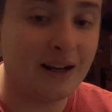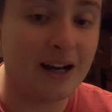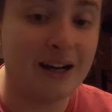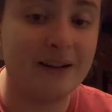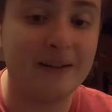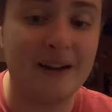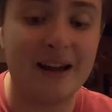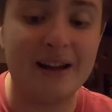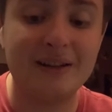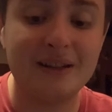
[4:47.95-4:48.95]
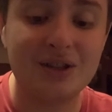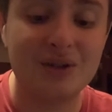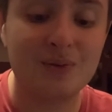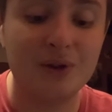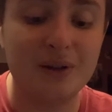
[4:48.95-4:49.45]
it's
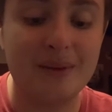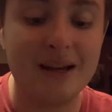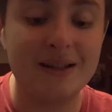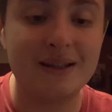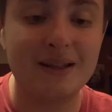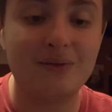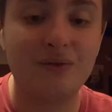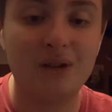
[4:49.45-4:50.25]
just really amazing.